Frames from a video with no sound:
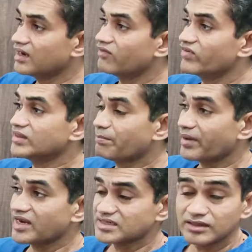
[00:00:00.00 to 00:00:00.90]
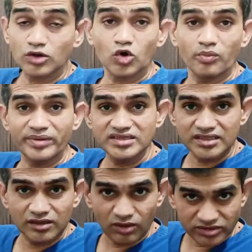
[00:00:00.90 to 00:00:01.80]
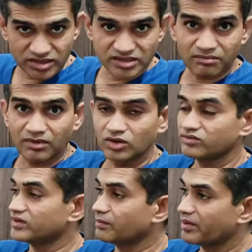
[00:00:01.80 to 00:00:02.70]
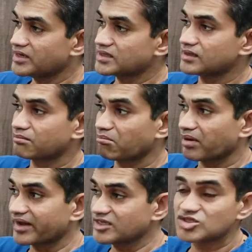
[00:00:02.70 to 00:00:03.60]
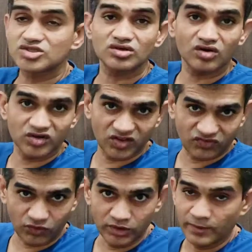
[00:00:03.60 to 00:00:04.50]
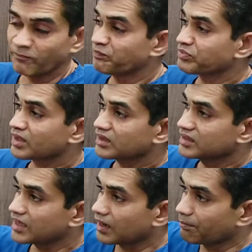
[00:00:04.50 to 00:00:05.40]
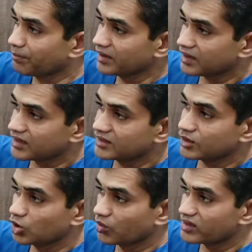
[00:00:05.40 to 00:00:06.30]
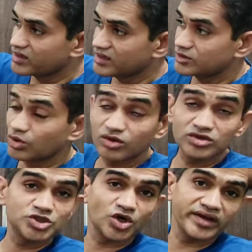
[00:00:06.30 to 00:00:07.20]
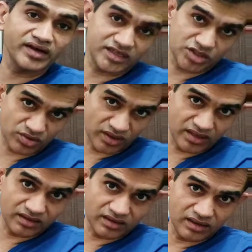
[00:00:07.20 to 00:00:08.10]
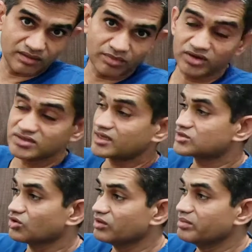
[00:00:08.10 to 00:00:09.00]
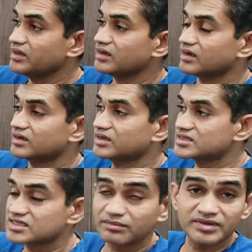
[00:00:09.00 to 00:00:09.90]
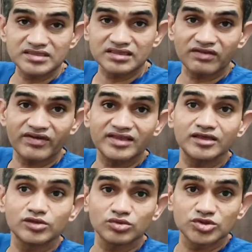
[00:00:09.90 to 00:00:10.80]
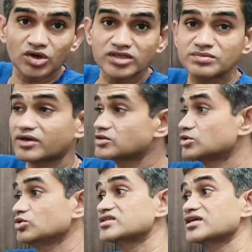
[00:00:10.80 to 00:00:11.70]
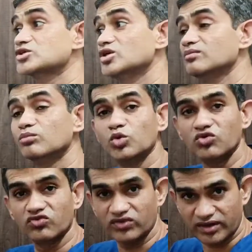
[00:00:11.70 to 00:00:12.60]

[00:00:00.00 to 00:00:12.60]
when the patient opens and closes the mouth, when the patient bites on the food, the upper and the lower teeth don't join naturally, because there is going to be a disturbance in the way the tooth joins, because the tooth has actually moved.